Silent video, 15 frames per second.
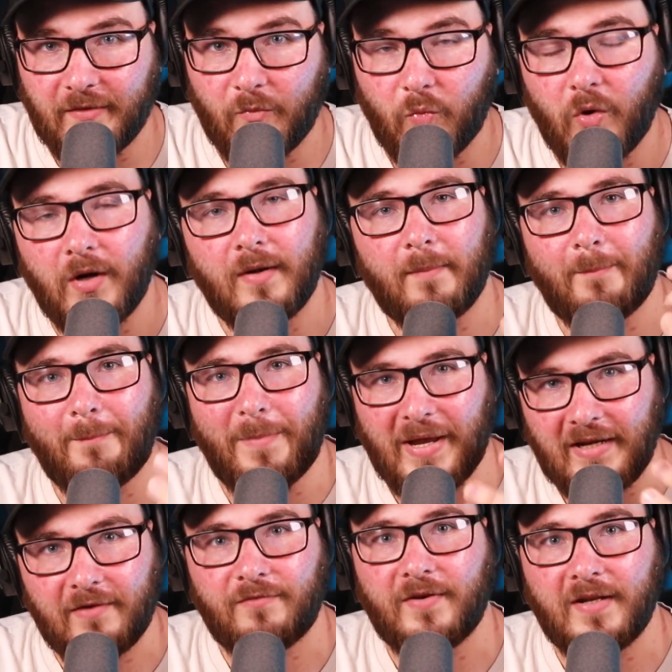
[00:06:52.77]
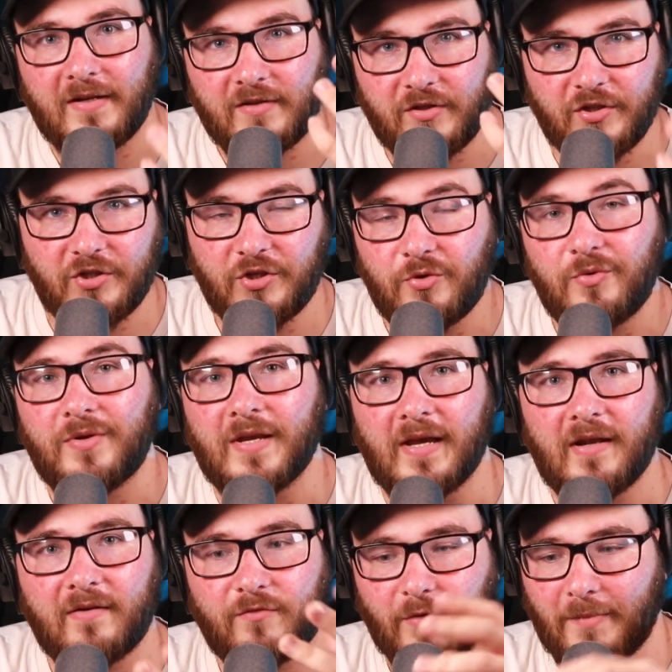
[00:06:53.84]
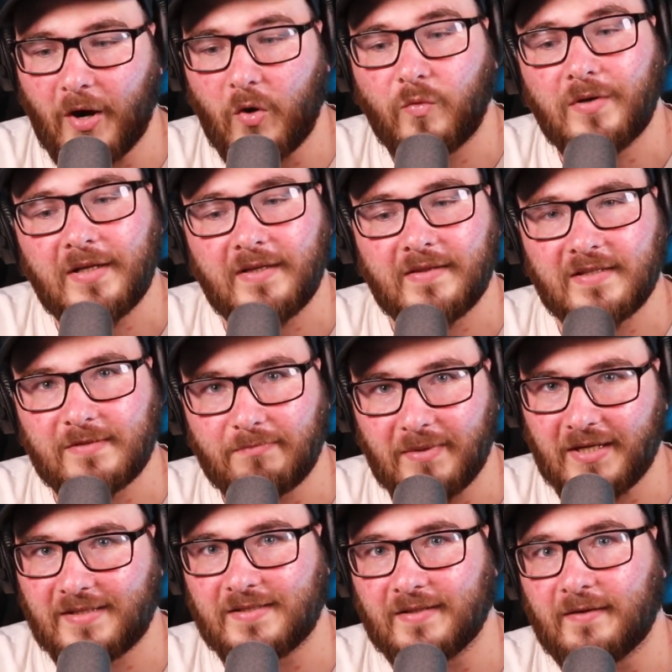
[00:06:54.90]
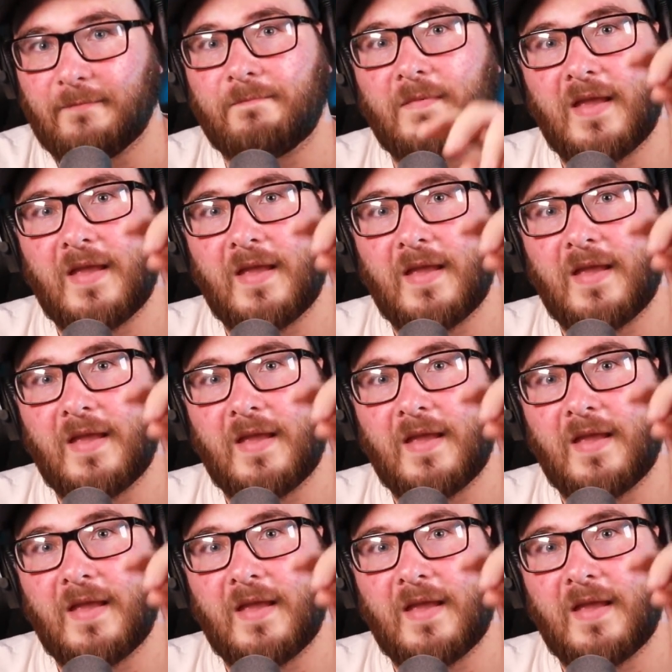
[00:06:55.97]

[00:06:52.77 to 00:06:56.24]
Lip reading: What benefit do you get from owning this mixer?